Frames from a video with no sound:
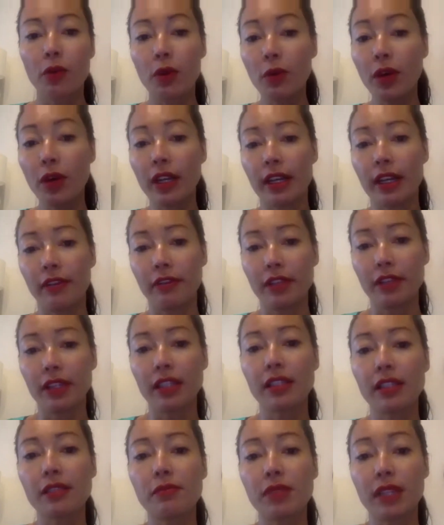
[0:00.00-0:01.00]
want
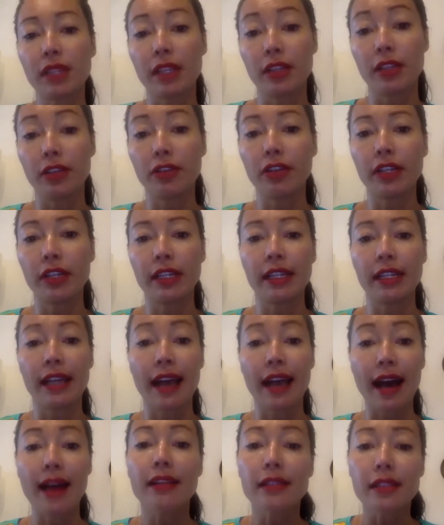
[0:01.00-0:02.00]
everything to be integrated
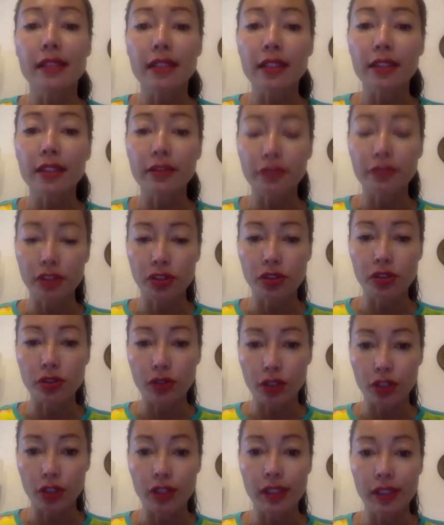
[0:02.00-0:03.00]
as an official
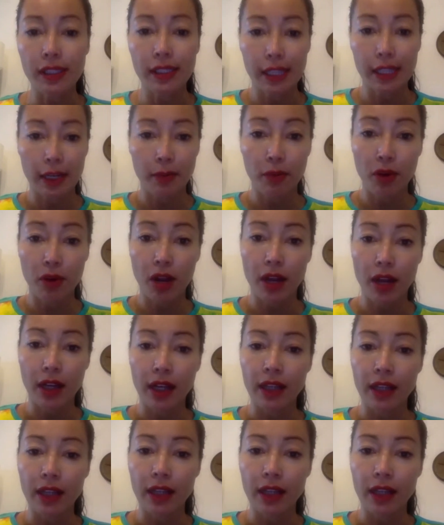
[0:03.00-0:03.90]
Girls in Tech product.